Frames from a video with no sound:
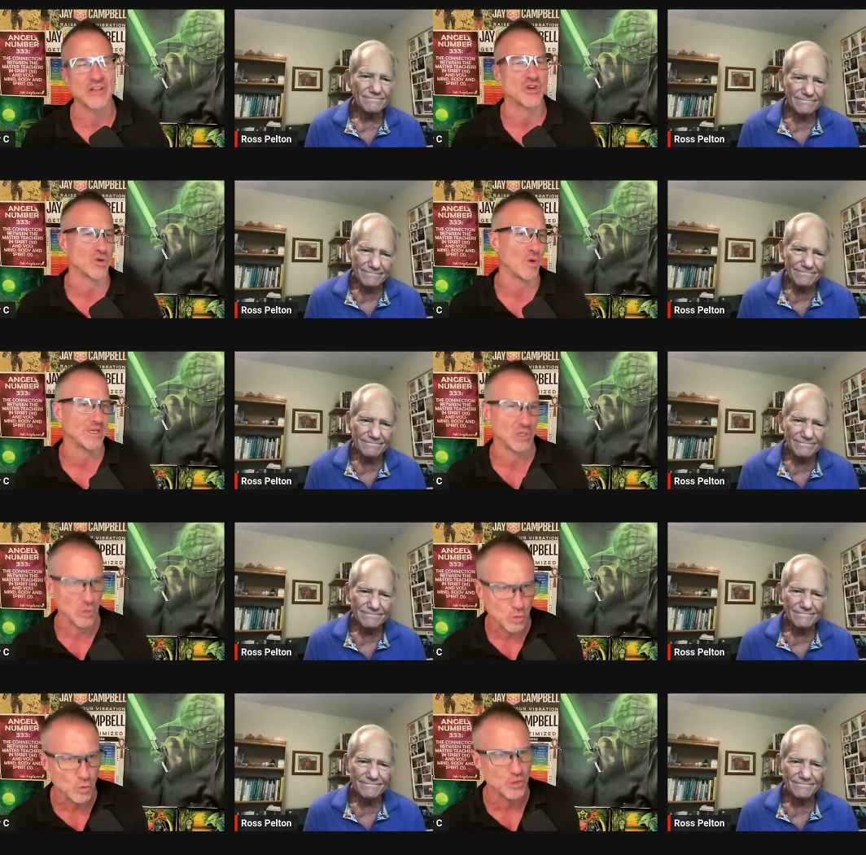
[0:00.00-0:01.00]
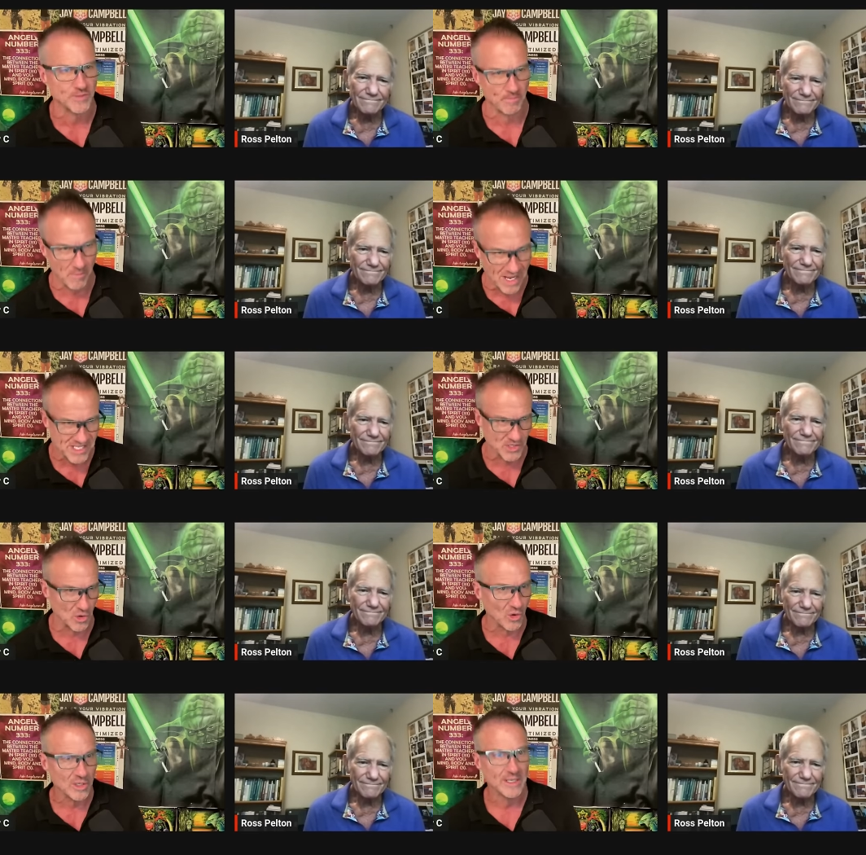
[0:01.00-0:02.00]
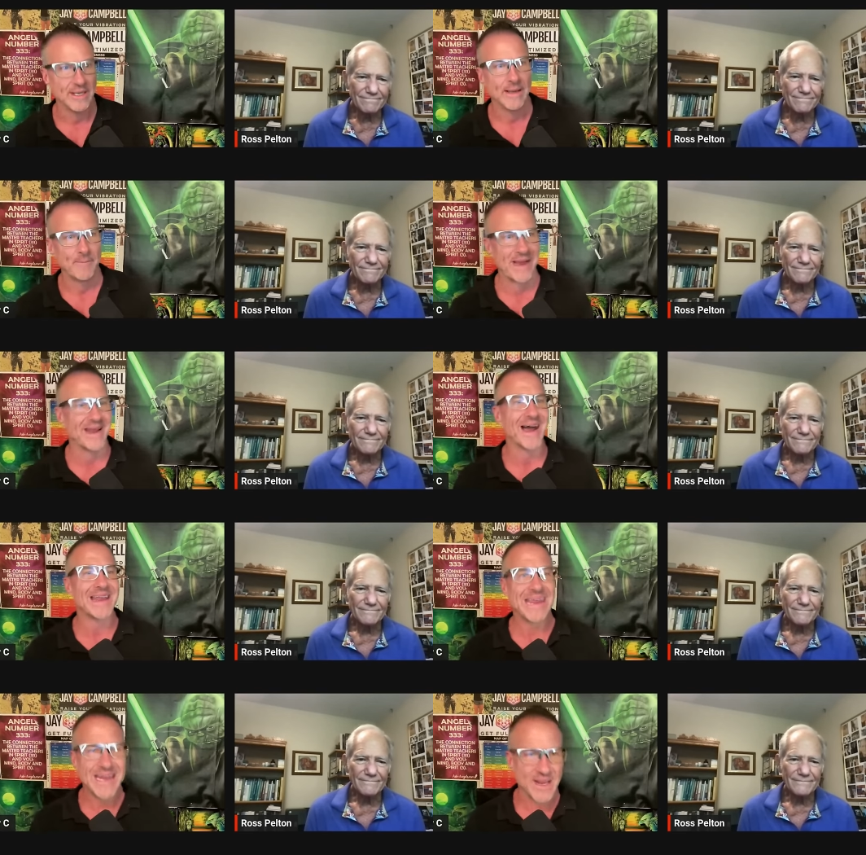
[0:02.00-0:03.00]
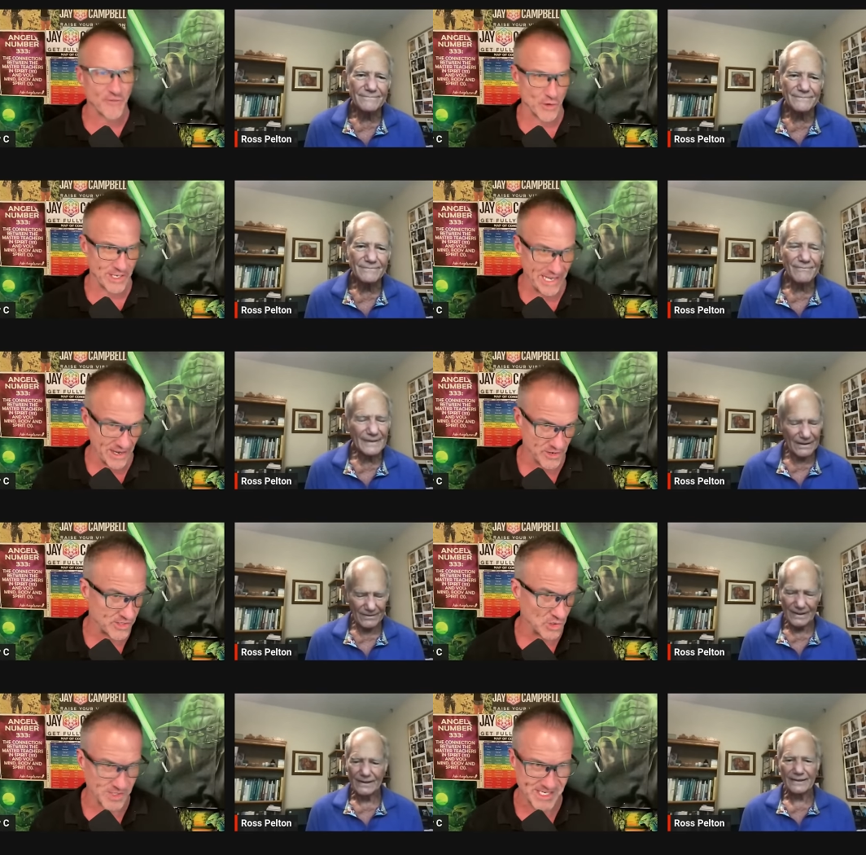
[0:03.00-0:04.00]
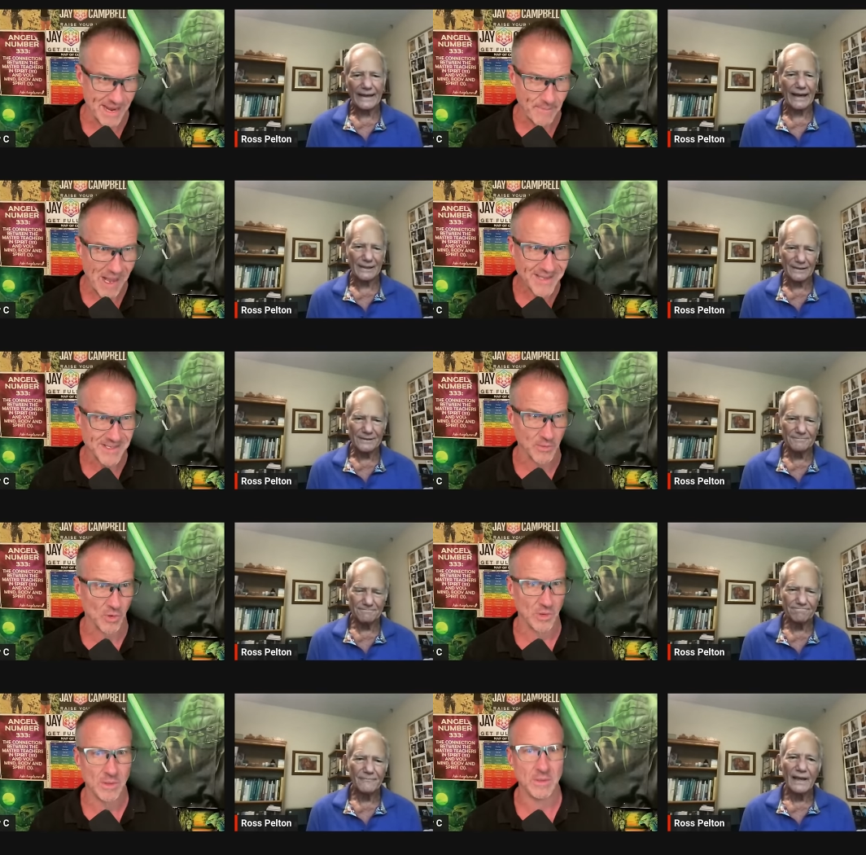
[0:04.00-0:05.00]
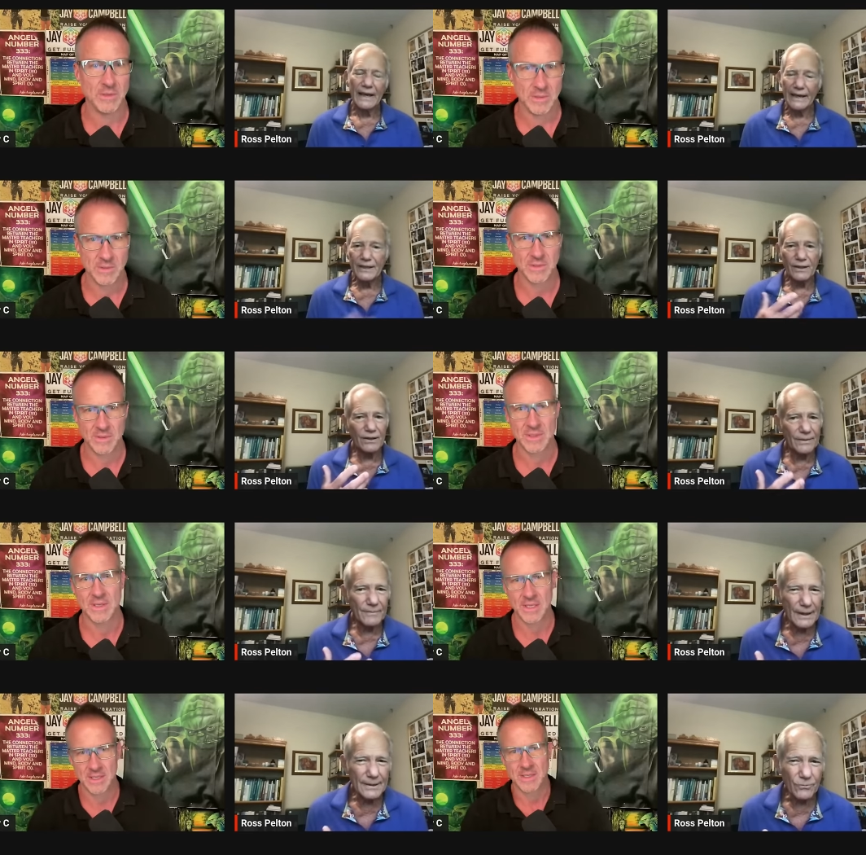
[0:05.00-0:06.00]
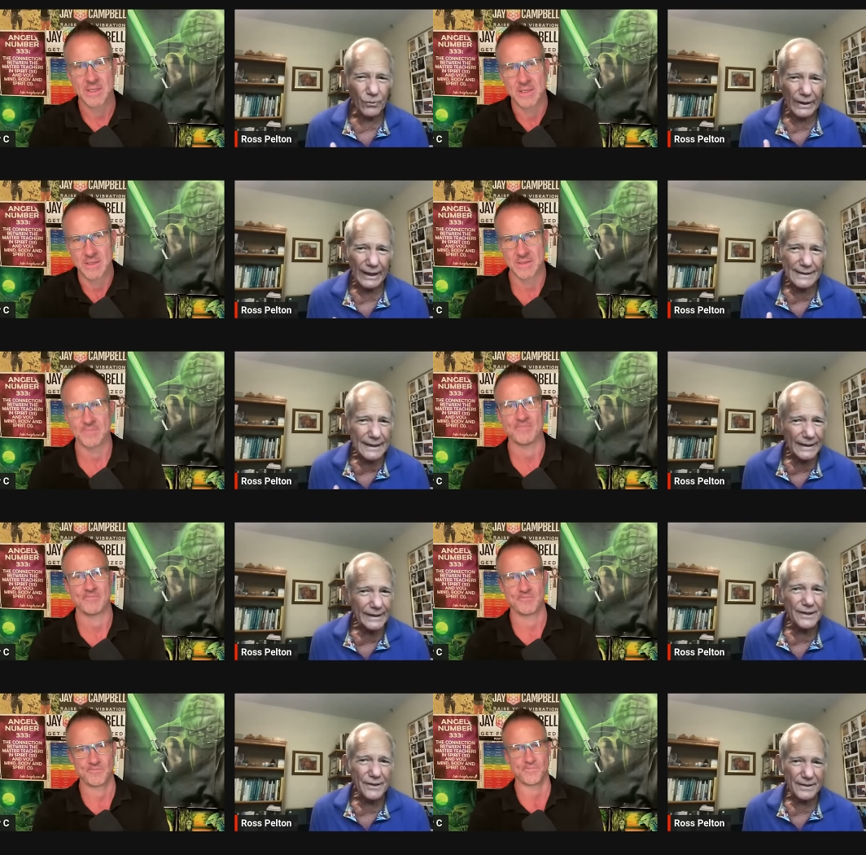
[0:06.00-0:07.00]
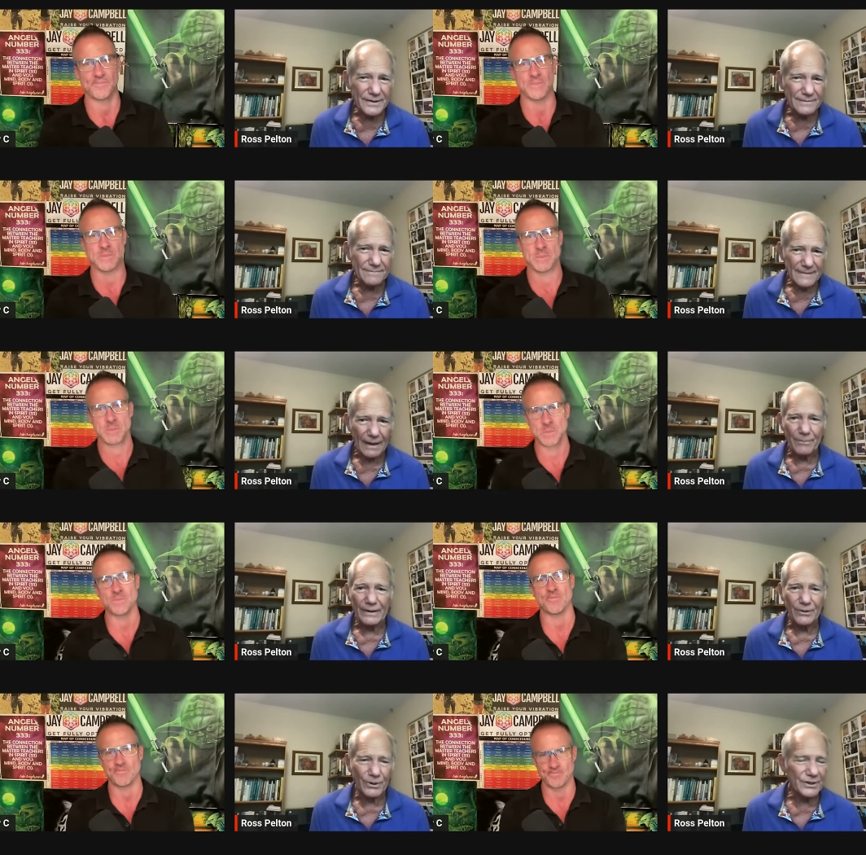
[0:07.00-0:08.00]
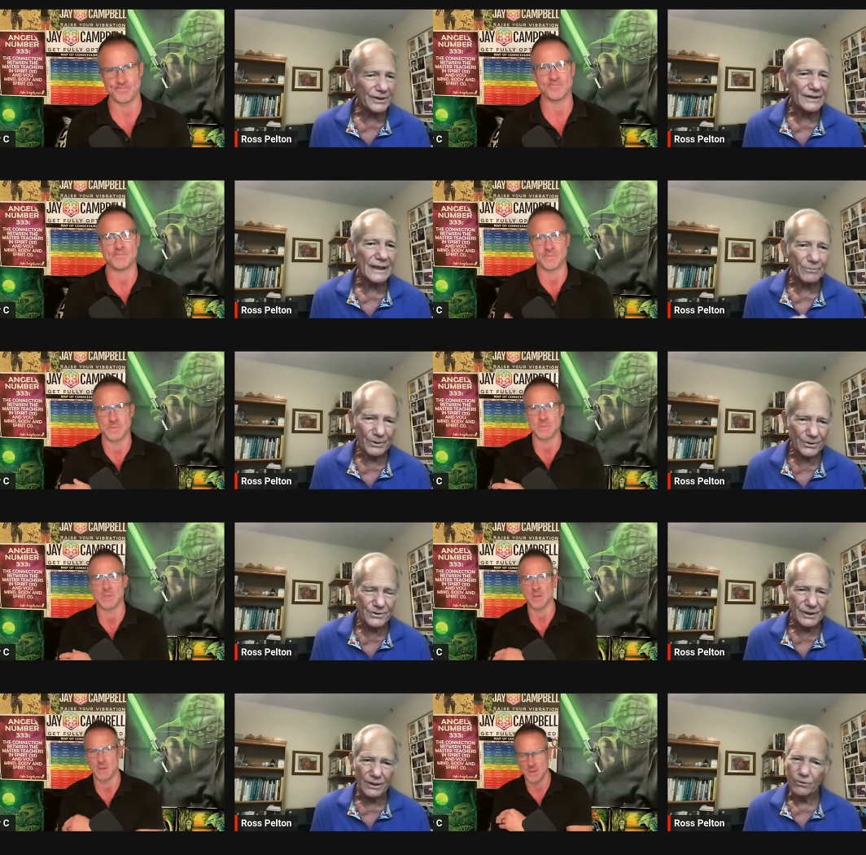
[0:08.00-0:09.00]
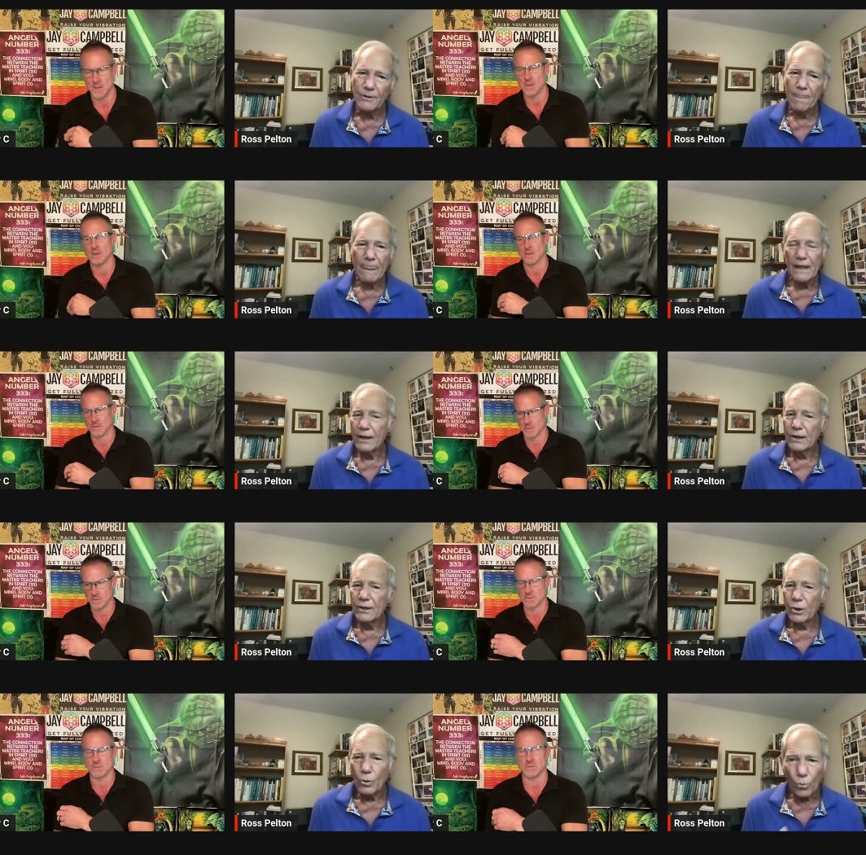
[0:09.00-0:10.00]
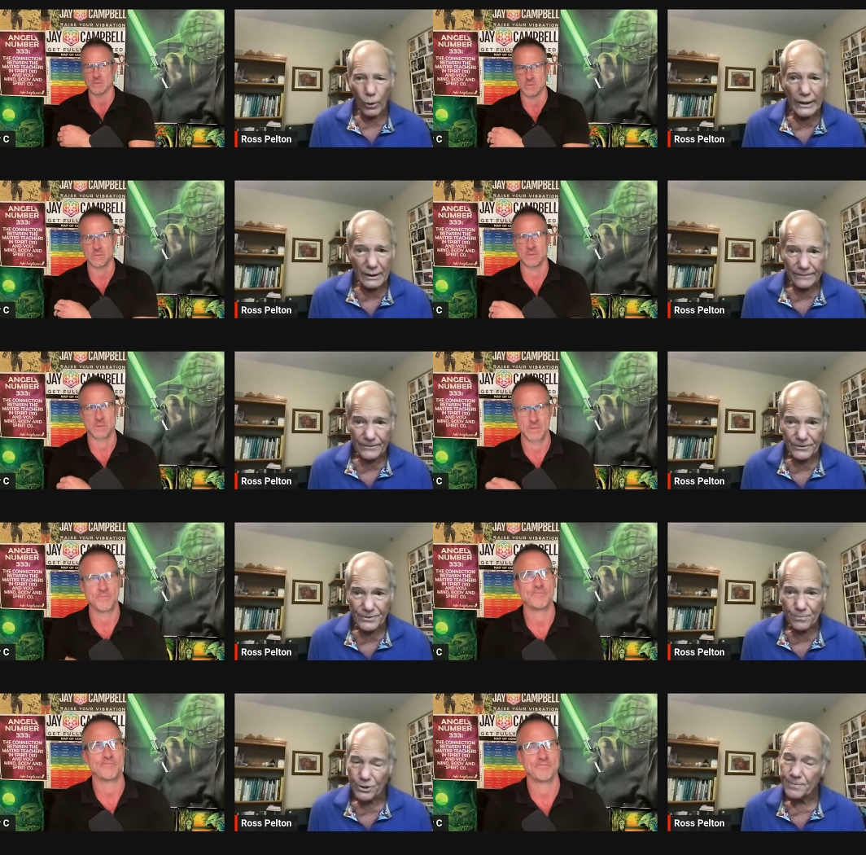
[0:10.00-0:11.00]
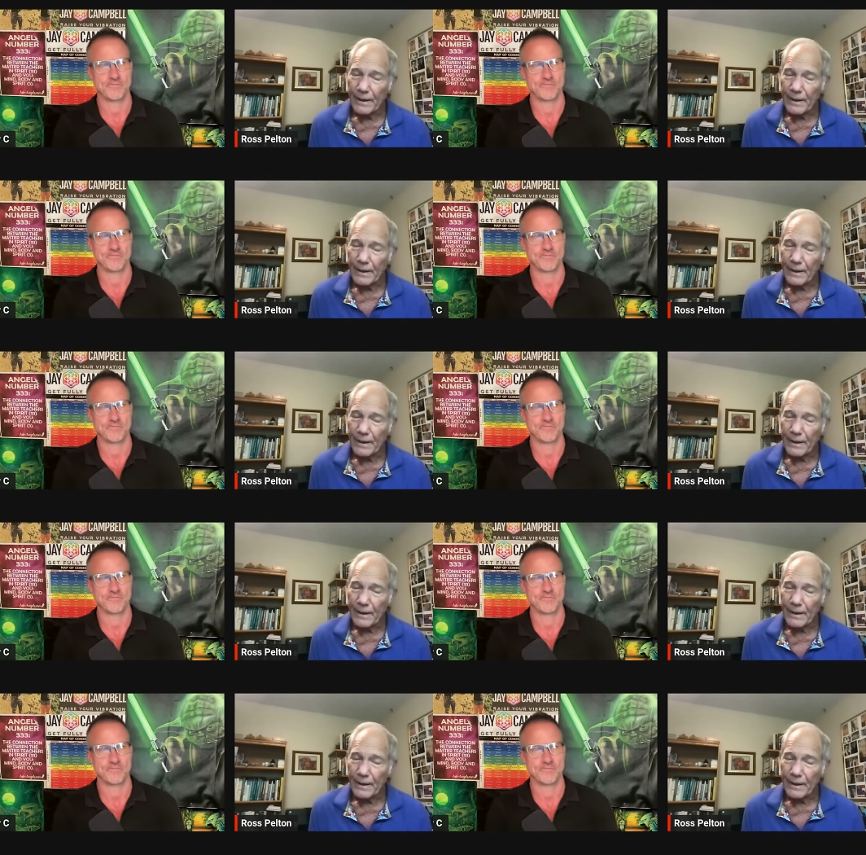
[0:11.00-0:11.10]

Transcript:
Speaker 1: that you're going to lose muscle by not eating for a day or two. It's not exactly. possible.
Speaker 2: And you know, when I got into this topic originally a couple years ago, weightlifters pushed